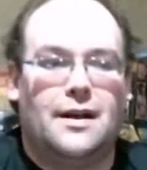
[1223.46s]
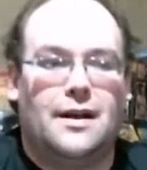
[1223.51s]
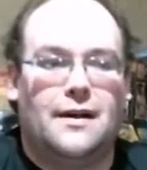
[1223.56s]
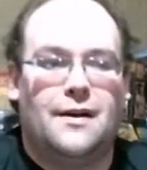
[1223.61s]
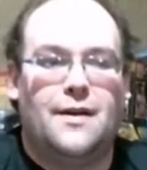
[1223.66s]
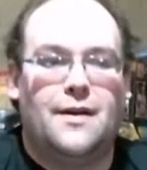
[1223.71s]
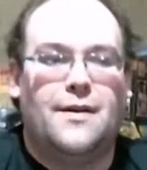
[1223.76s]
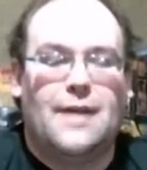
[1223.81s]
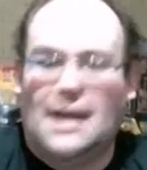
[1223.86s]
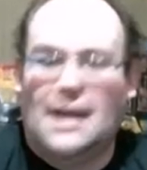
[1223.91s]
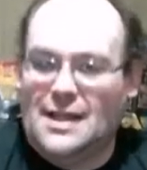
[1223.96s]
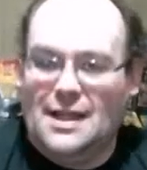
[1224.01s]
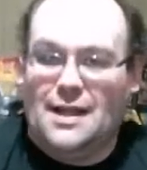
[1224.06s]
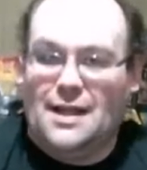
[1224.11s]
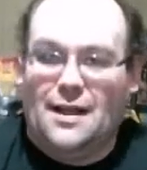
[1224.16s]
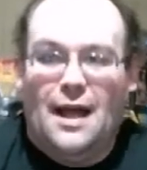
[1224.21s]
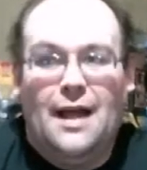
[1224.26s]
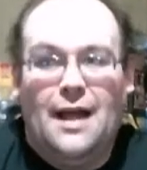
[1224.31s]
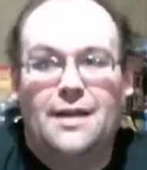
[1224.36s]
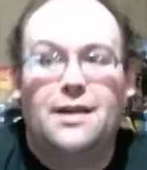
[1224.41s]
I mean, I think a
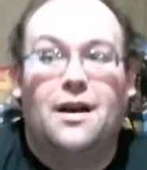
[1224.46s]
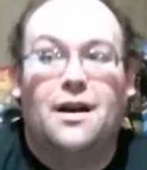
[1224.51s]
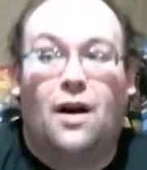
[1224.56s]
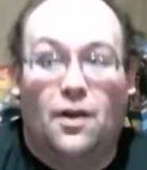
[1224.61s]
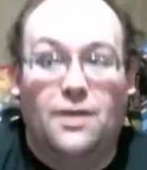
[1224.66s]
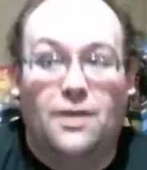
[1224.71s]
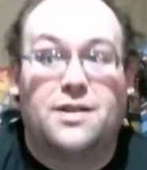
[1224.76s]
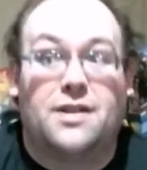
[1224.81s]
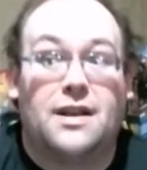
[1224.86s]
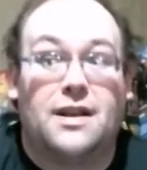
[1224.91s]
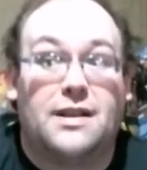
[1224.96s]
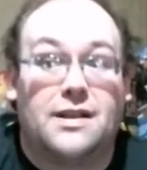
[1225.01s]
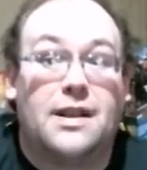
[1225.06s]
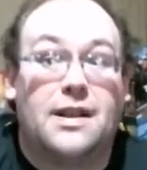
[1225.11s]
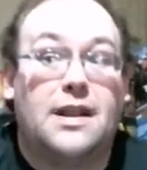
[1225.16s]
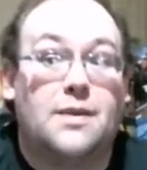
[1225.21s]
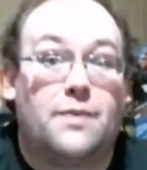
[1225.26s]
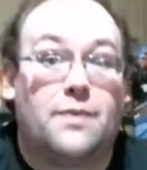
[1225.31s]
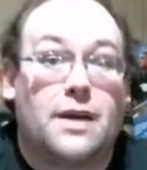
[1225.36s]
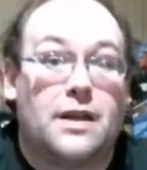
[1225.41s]
lot of the, all these ladies
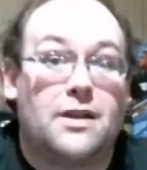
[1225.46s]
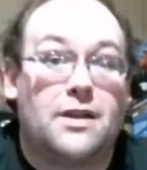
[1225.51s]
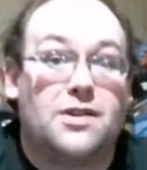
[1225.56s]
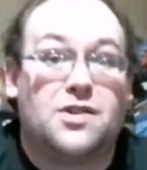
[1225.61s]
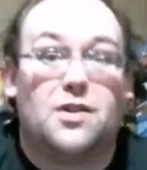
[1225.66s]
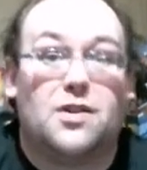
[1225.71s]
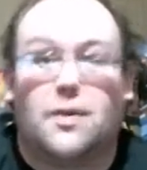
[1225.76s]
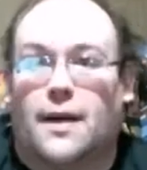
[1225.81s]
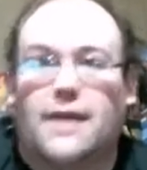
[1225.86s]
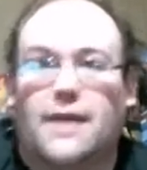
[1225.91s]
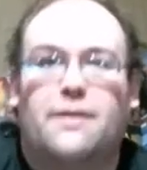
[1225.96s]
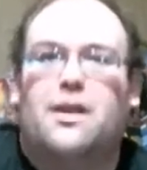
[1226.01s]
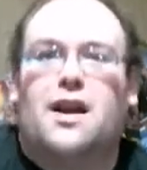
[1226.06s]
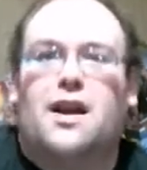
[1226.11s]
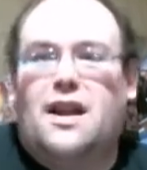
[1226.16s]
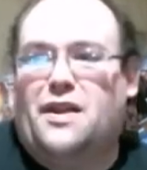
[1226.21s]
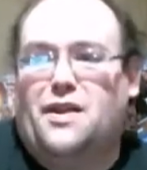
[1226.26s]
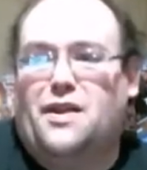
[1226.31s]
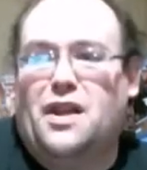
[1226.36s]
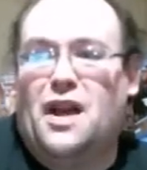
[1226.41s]
need to be in this tournament. You
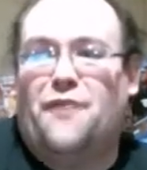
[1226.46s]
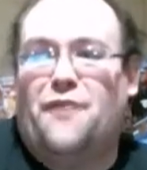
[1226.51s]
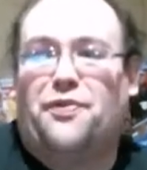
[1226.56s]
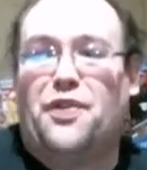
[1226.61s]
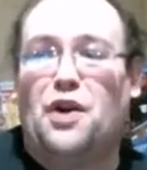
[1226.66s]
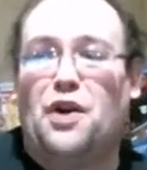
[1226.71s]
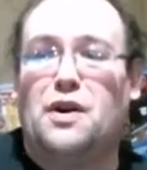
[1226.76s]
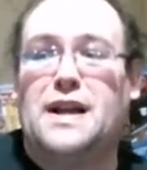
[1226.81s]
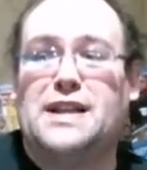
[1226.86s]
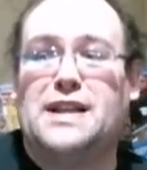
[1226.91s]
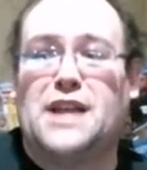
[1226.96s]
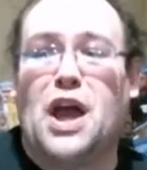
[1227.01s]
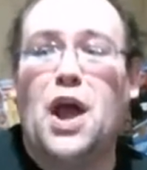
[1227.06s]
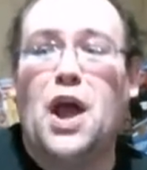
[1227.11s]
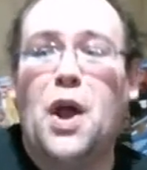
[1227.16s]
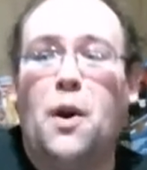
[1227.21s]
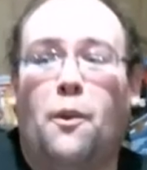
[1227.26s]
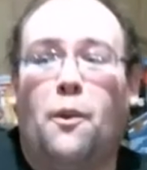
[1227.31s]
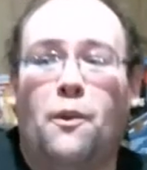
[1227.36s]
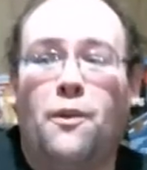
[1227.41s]
get you get
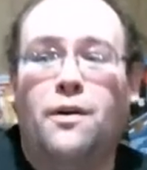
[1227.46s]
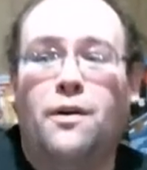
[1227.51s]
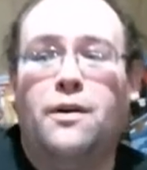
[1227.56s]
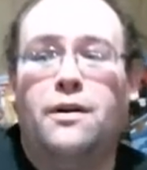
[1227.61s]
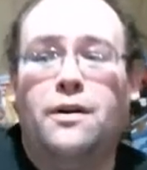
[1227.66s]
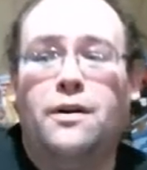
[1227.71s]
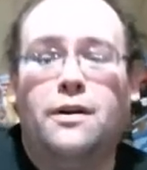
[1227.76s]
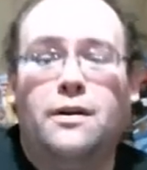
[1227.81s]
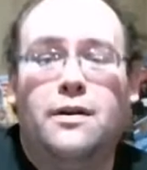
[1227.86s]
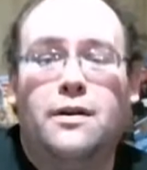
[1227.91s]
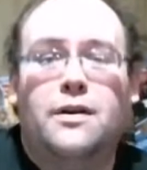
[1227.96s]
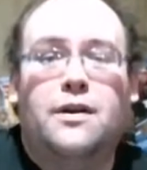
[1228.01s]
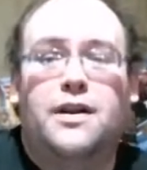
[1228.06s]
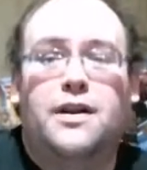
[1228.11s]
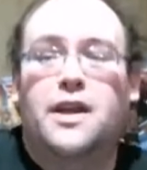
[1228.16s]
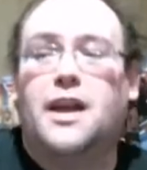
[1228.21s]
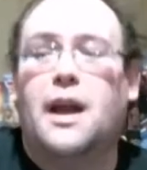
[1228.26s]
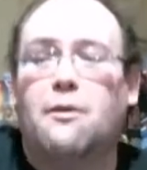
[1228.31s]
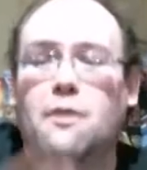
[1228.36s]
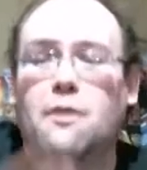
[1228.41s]
32.
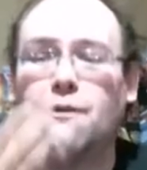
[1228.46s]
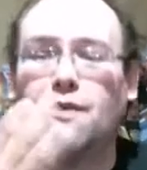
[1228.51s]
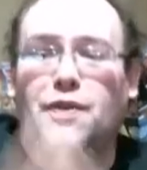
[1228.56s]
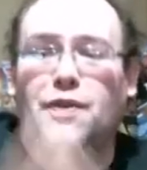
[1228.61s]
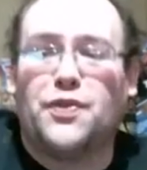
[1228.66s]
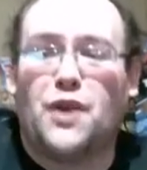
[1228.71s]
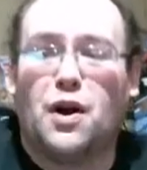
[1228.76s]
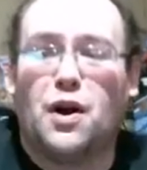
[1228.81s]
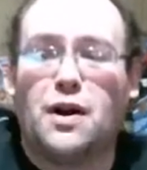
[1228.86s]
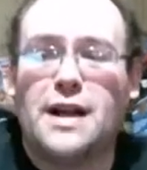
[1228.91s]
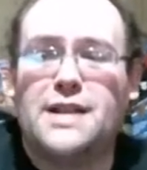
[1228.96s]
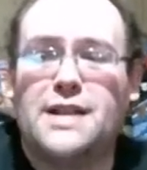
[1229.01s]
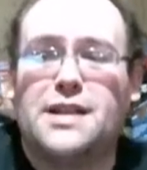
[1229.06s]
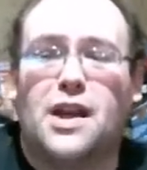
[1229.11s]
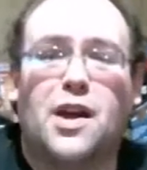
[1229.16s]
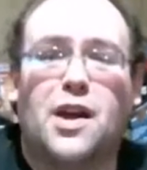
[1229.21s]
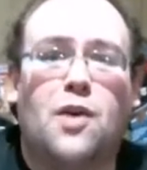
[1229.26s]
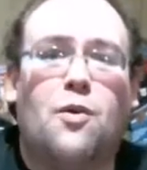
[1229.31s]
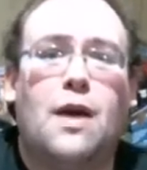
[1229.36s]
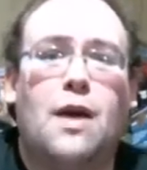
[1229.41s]
You got room for
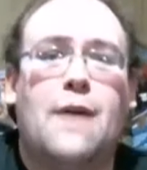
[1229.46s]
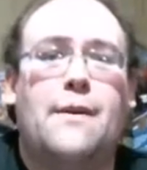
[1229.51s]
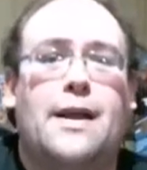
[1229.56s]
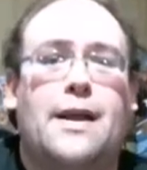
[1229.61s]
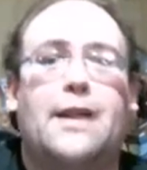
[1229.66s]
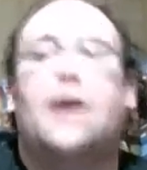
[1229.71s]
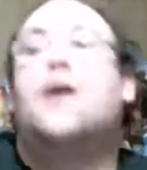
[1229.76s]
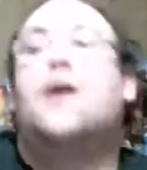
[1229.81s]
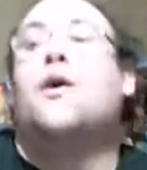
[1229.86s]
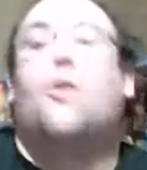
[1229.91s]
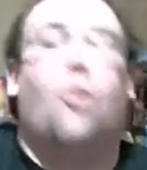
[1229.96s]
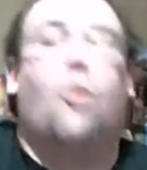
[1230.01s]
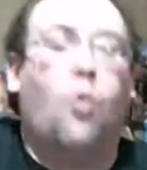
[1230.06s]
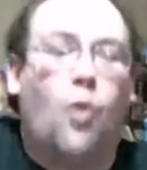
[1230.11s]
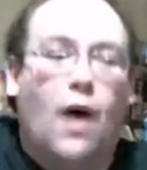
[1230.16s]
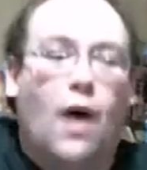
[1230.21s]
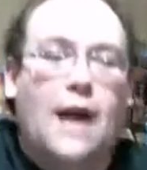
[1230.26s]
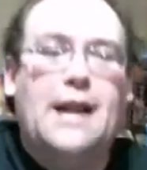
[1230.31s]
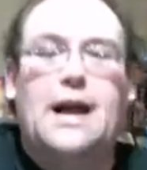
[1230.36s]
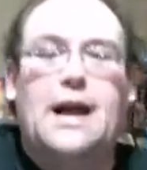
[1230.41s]
32 women.
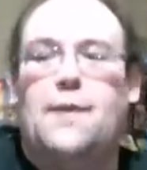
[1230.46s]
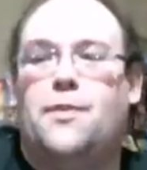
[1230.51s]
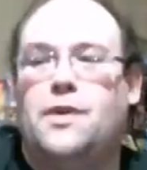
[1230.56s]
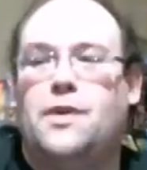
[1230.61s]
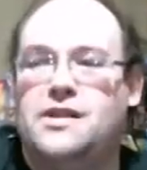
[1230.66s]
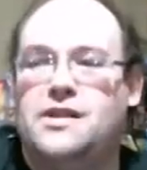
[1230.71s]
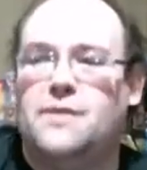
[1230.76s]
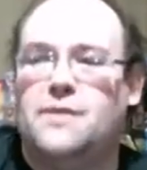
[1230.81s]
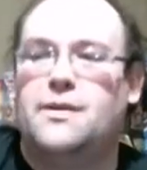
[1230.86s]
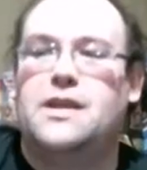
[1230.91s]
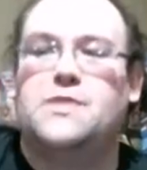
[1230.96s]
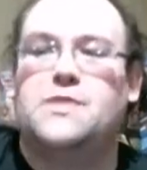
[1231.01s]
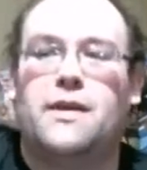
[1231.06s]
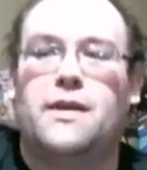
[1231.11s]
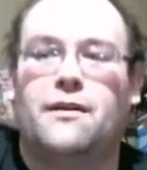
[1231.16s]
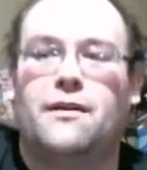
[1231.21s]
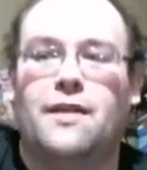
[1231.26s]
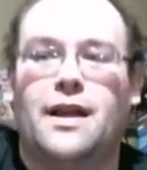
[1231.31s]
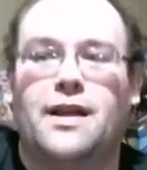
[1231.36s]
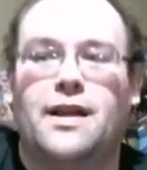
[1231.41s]
Why not put some of these
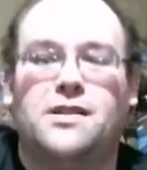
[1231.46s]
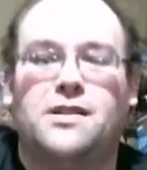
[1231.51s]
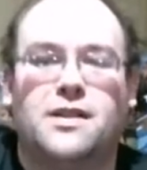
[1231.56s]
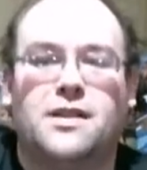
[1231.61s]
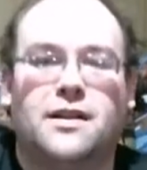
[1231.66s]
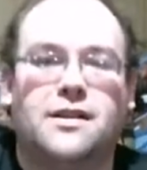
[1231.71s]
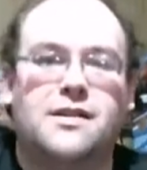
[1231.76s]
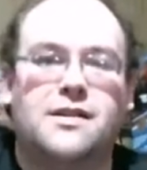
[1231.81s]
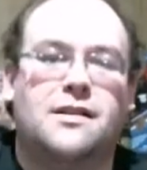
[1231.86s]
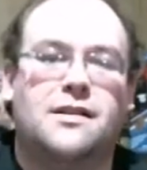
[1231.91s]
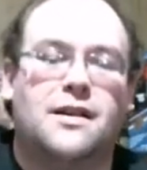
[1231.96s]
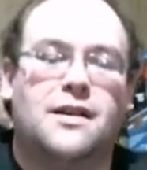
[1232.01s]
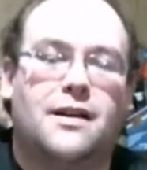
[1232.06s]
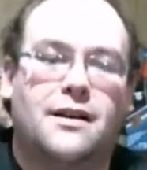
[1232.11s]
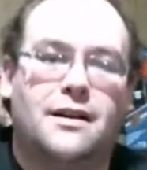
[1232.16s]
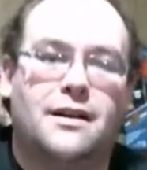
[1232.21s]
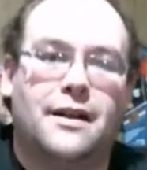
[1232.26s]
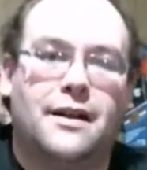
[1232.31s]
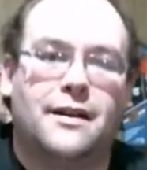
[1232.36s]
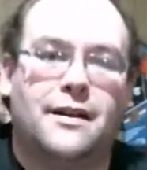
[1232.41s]
ladies on this
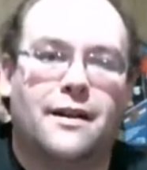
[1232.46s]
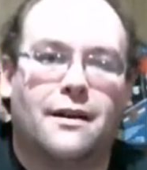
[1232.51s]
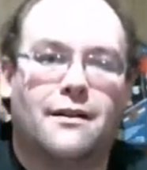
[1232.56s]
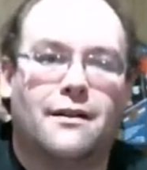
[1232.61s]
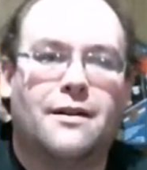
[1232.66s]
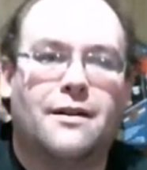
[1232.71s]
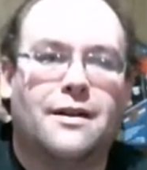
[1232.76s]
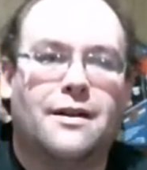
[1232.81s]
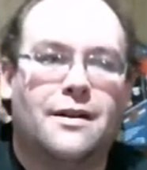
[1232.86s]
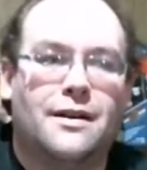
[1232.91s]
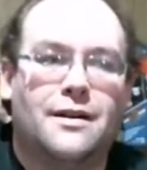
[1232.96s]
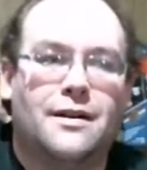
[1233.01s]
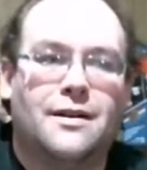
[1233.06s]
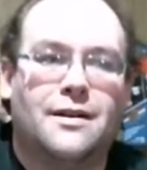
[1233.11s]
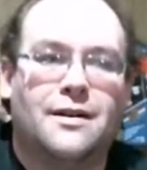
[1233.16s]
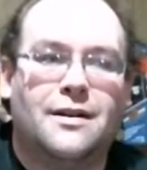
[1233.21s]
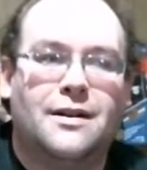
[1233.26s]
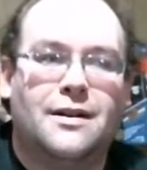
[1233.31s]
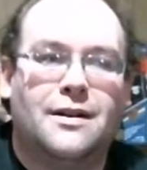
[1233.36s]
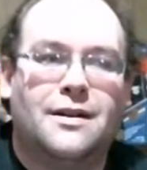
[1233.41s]
in there?
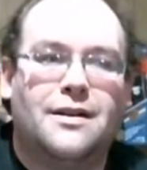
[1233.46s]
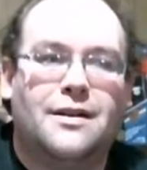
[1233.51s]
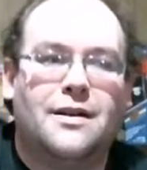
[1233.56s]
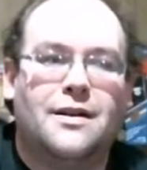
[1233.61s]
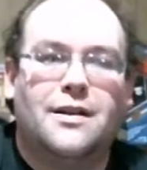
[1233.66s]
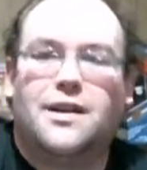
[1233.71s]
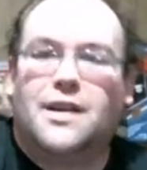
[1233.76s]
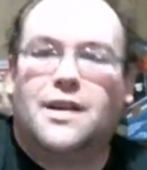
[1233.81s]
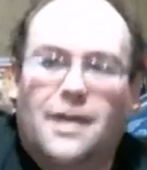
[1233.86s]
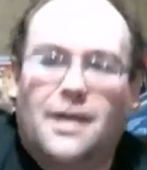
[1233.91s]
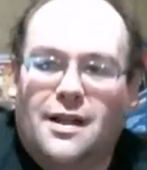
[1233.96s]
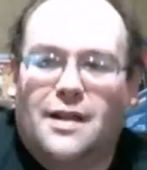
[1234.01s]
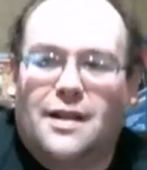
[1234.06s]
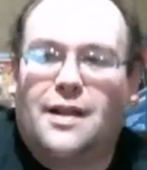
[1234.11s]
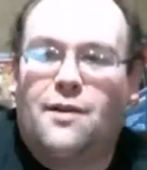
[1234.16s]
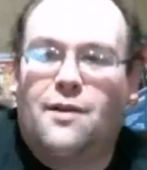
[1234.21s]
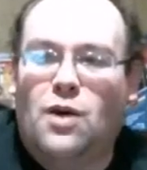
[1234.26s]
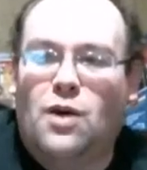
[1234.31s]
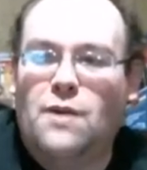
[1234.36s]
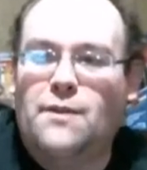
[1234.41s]

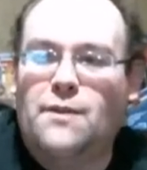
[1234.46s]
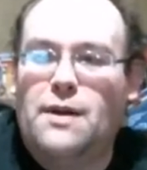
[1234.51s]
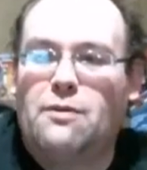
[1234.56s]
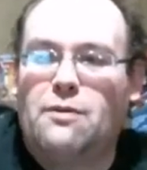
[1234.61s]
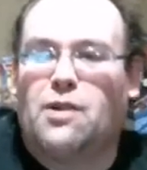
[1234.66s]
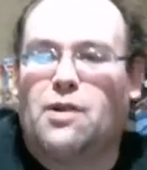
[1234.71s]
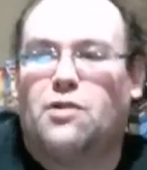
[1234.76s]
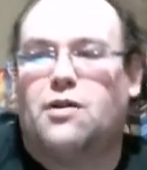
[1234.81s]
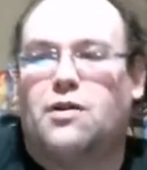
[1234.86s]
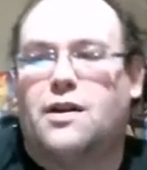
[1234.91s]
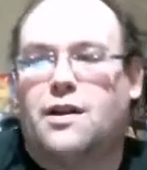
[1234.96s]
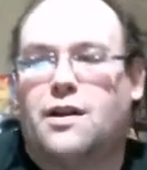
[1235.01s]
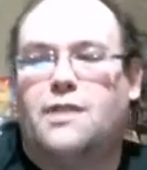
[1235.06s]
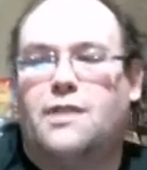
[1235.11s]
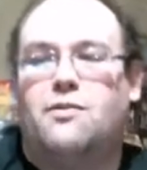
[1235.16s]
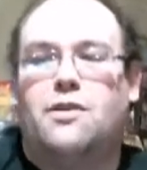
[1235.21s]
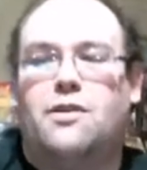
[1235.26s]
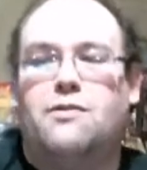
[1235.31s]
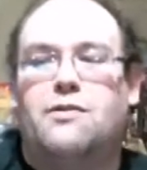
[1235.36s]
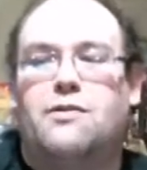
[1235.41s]
It wouldn't be regret.
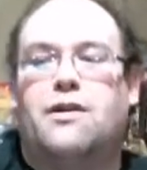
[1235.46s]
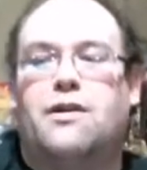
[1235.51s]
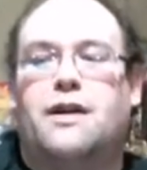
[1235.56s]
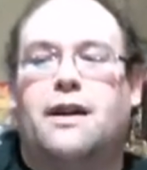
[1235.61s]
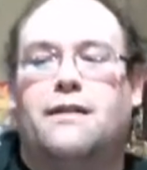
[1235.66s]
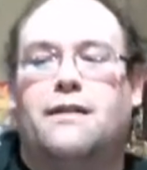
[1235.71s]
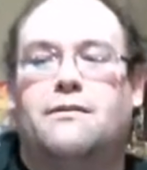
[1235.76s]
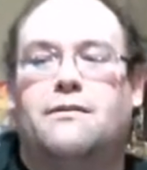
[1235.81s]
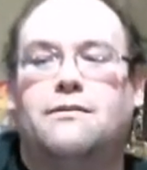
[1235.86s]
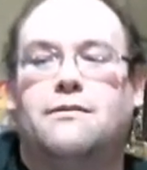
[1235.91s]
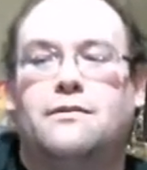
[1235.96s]
You wouldn't regret it.